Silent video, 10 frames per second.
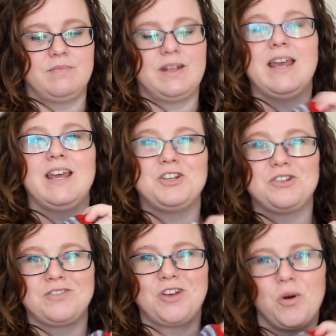
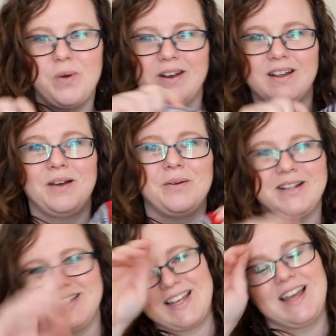gauge going. I
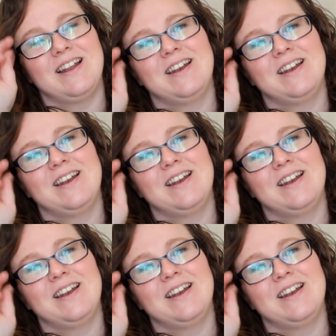wanted to get a